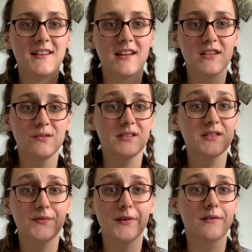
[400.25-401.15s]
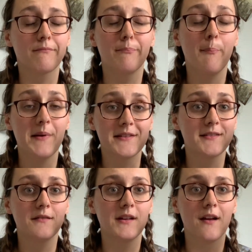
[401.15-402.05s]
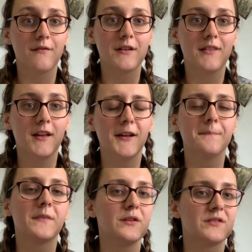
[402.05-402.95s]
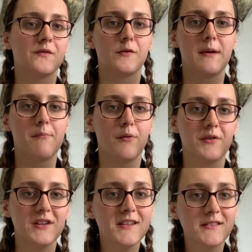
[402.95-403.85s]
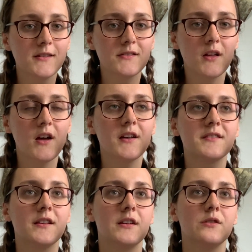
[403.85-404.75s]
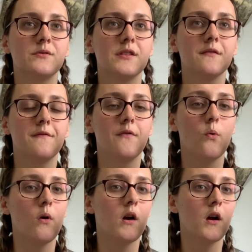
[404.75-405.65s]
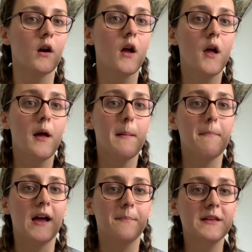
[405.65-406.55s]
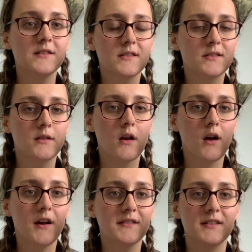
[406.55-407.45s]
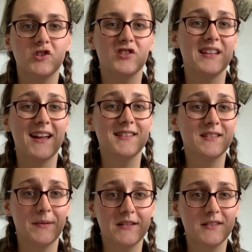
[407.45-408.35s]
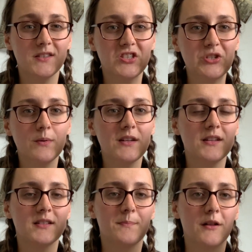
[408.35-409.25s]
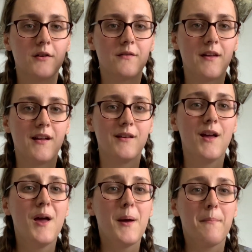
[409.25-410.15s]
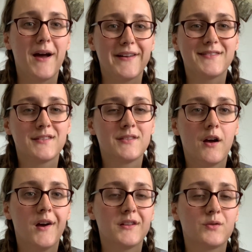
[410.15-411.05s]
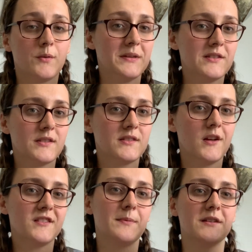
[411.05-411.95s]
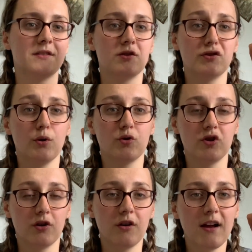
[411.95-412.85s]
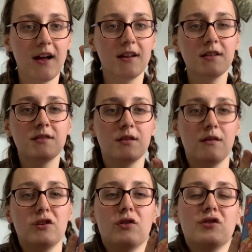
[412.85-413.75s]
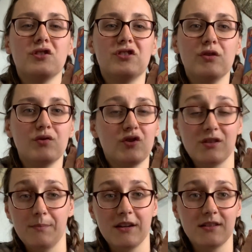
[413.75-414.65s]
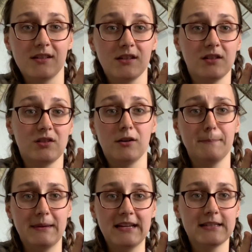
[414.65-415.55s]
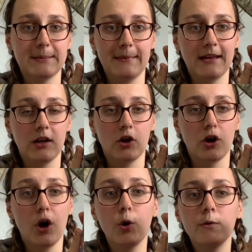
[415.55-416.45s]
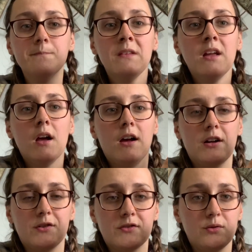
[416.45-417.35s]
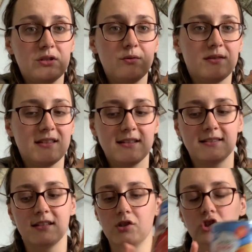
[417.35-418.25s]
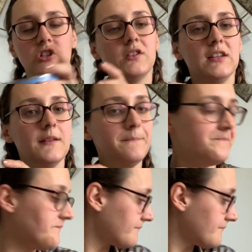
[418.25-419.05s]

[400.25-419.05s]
I use this for basically everything. I use it for my bolognese sauce. I use it for my pizza sauce. I just add spices to it. It's better than pasta sauce or pizza sauce because there's no sugar added. So then you can just use your spices or meat to make it your own. I also use this in chili.